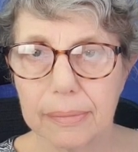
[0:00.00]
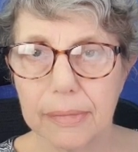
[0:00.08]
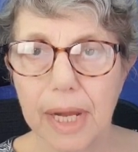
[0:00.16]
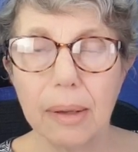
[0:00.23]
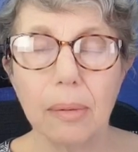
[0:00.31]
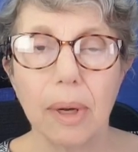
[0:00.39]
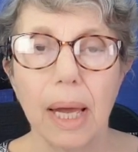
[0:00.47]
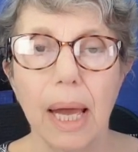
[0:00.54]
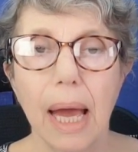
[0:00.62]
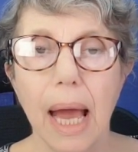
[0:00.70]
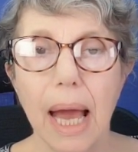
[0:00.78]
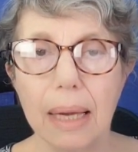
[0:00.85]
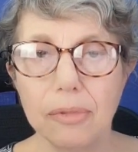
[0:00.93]
Now,
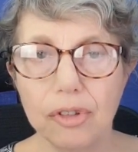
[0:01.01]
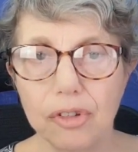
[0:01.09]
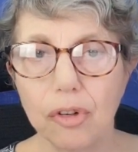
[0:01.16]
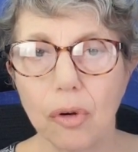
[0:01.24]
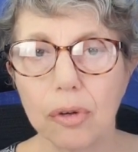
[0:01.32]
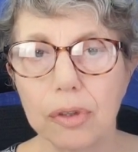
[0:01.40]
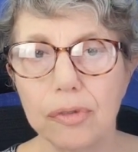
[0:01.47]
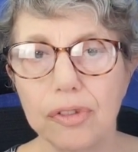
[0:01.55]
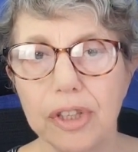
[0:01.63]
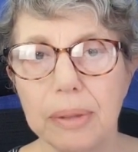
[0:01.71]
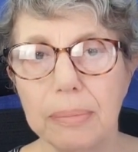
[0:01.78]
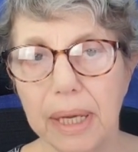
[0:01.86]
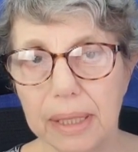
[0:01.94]
I'm sure you've
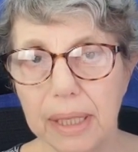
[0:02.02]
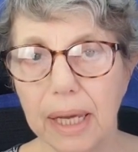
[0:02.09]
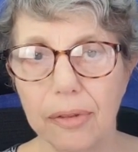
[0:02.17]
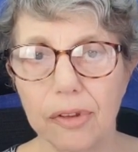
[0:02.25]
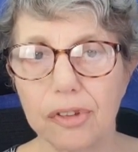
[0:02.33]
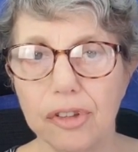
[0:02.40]
seen many other